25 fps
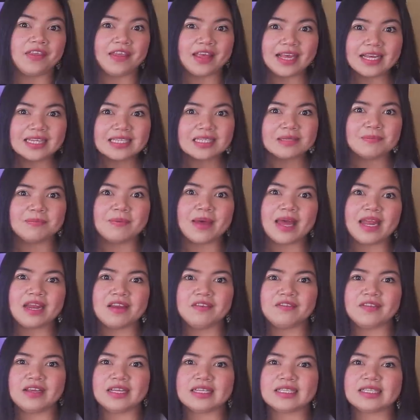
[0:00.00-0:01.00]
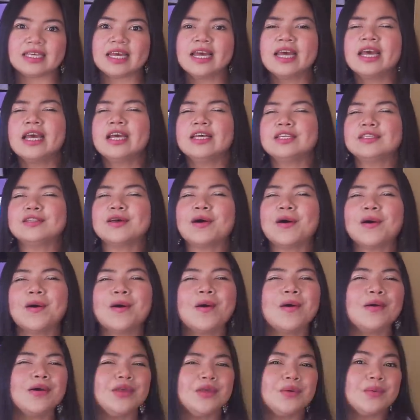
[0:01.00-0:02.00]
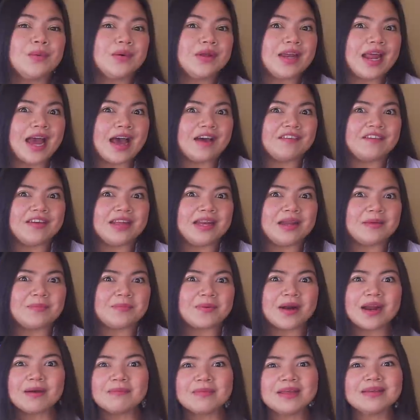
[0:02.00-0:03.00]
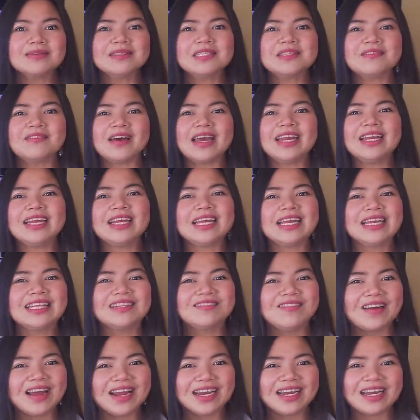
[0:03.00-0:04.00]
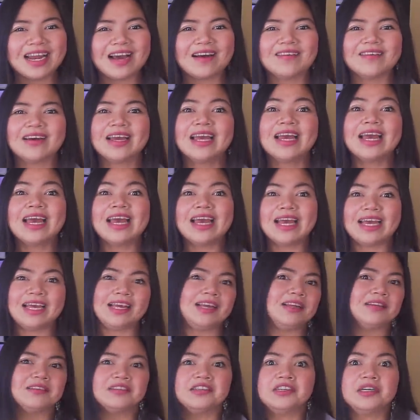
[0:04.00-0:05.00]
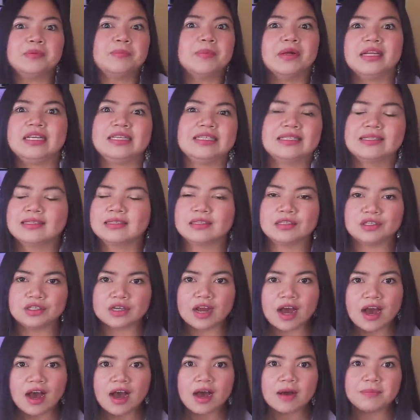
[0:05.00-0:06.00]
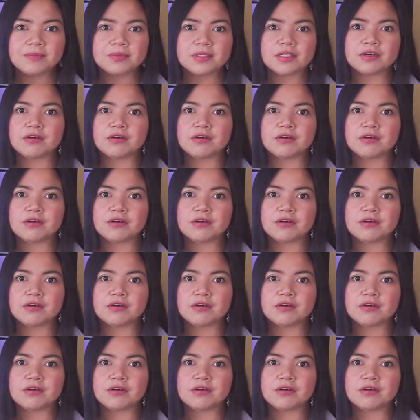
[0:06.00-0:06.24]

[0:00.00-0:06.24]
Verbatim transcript: these benefits. So you won't have any problems finding it right now in herbalist shops